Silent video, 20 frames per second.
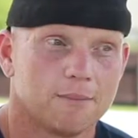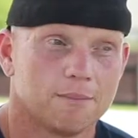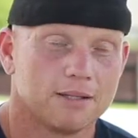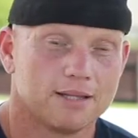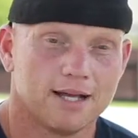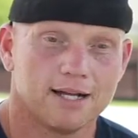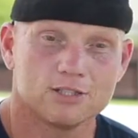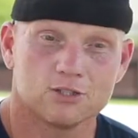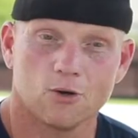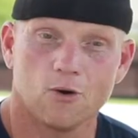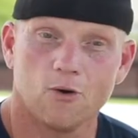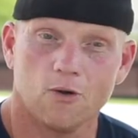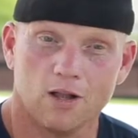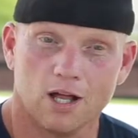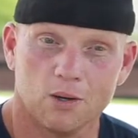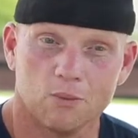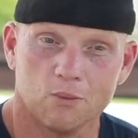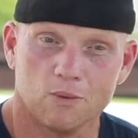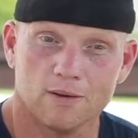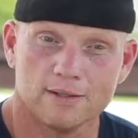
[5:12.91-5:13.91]
But that's all
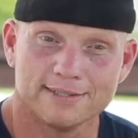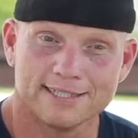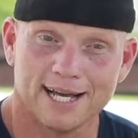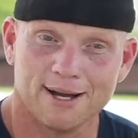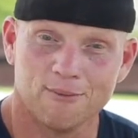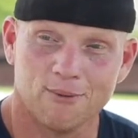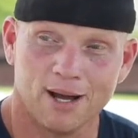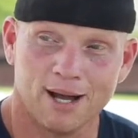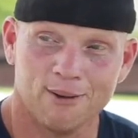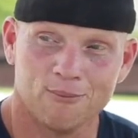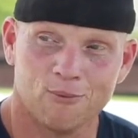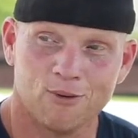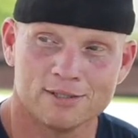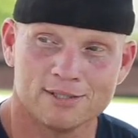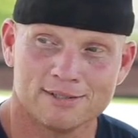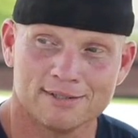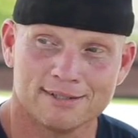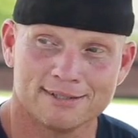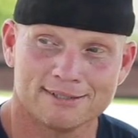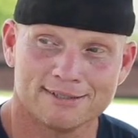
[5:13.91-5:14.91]
I was. I
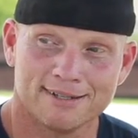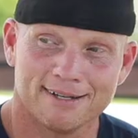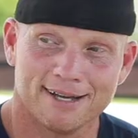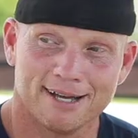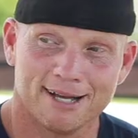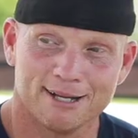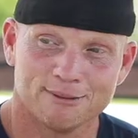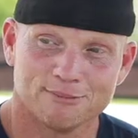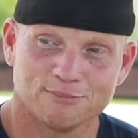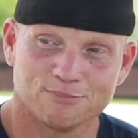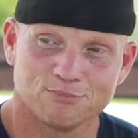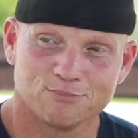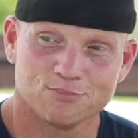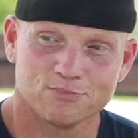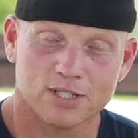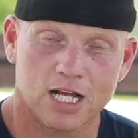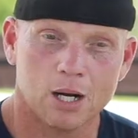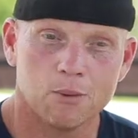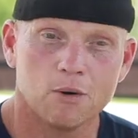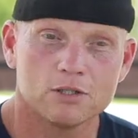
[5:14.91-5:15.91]
wasn't
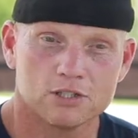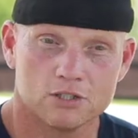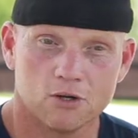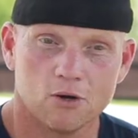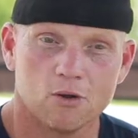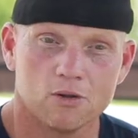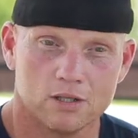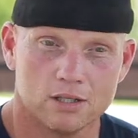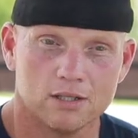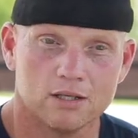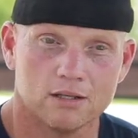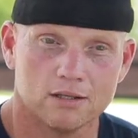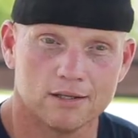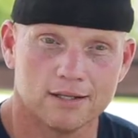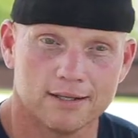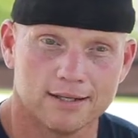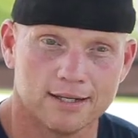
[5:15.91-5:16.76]
all in.